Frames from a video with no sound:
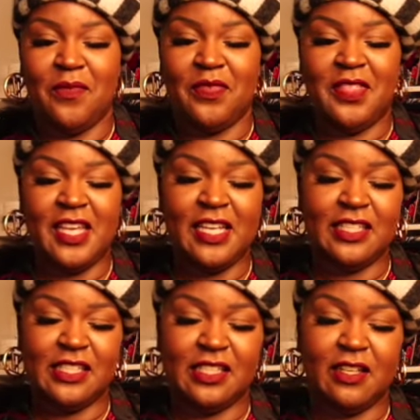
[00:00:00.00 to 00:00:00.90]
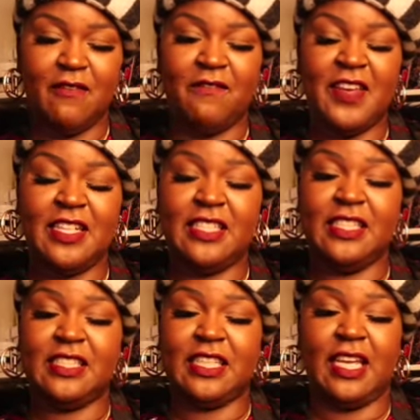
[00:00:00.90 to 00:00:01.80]
This
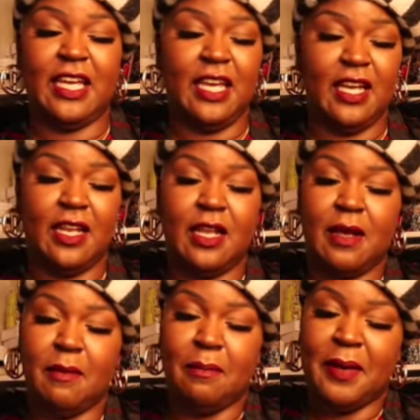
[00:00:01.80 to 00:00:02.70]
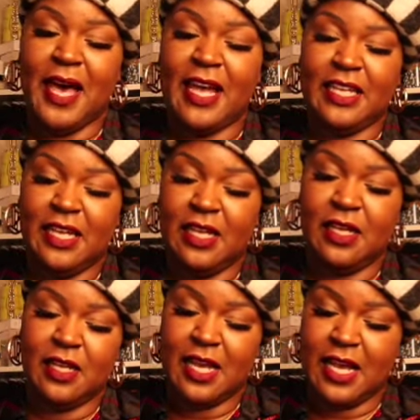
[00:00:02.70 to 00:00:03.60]
Fenty Skin Body,
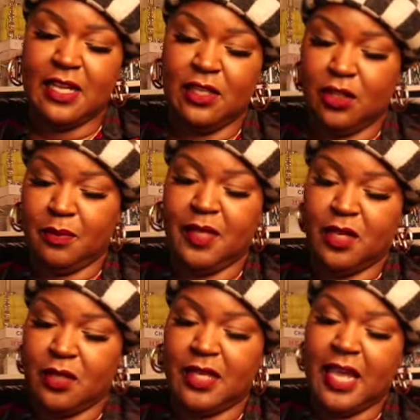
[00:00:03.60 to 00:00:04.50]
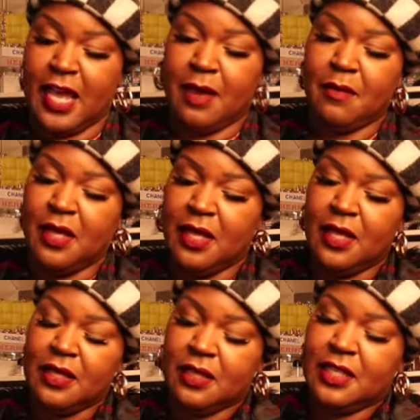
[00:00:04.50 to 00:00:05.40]
I got a little bit on the cap.
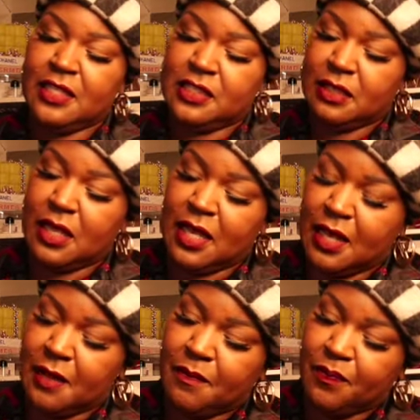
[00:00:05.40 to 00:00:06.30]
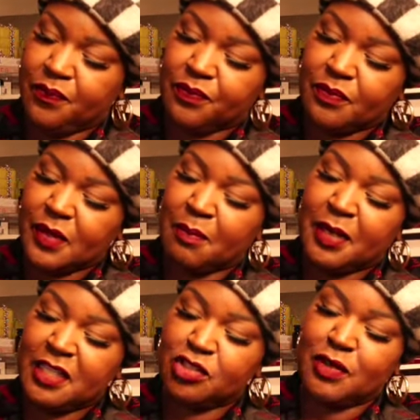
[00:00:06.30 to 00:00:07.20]
This
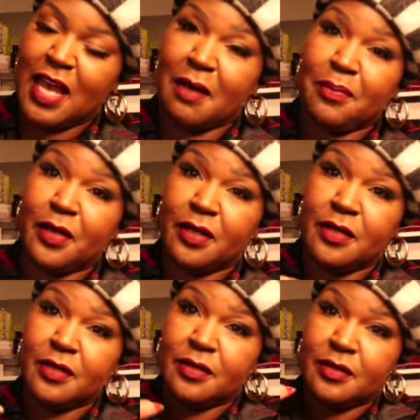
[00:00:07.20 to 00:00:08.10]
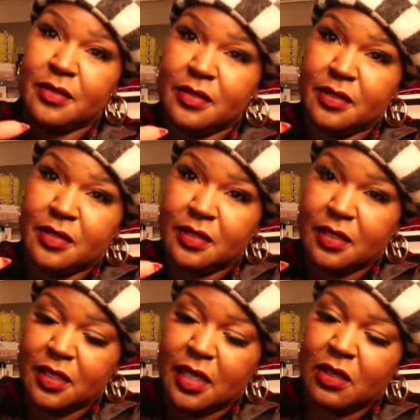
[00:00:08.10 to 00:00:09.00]
Butter Drop,
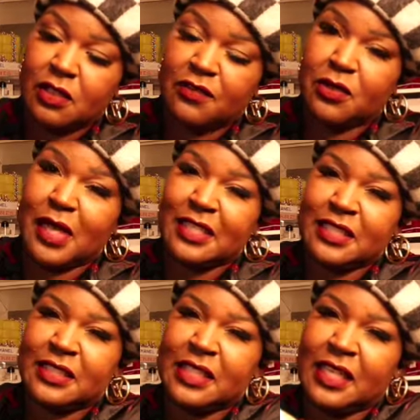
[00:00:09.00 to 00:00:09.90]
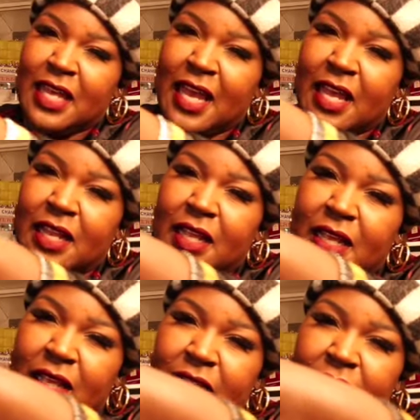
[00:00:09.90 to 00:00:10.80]
I don't know if you guys can see that.
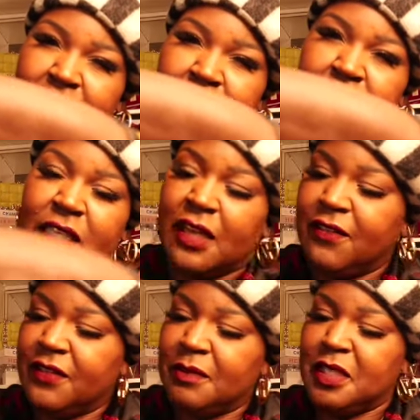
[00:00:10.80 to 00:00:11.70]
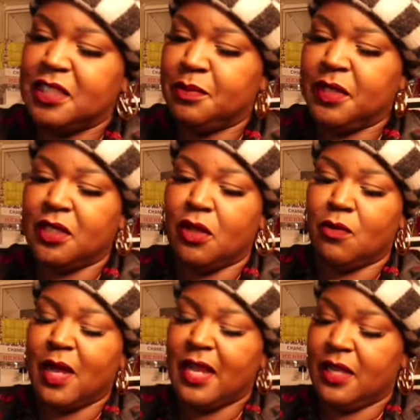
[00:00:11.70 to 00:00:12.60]
This stuff, let me just put it on
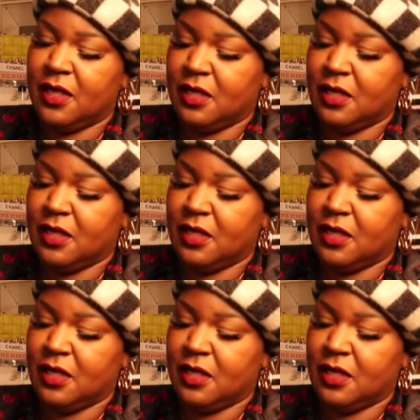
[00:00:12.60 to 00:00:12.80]
right.